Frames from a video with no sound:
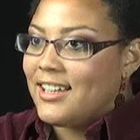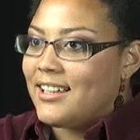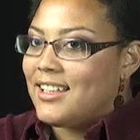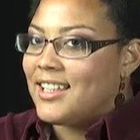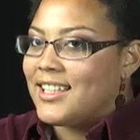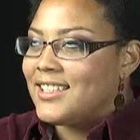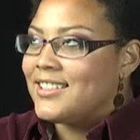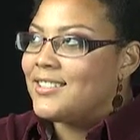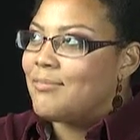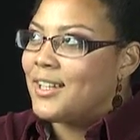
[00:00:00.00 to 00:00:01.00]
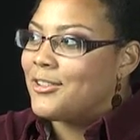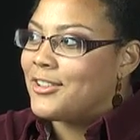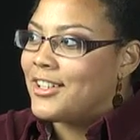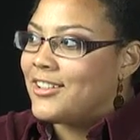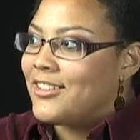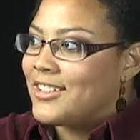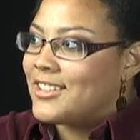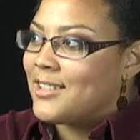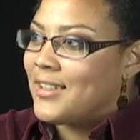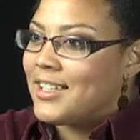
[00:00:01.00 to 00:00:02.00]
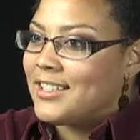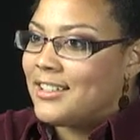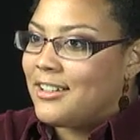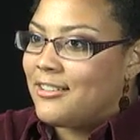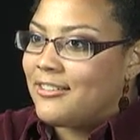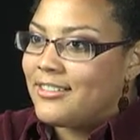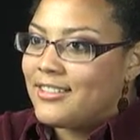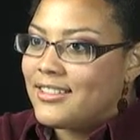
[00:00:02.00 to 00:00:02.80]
And then by learning all the stuff I need to know,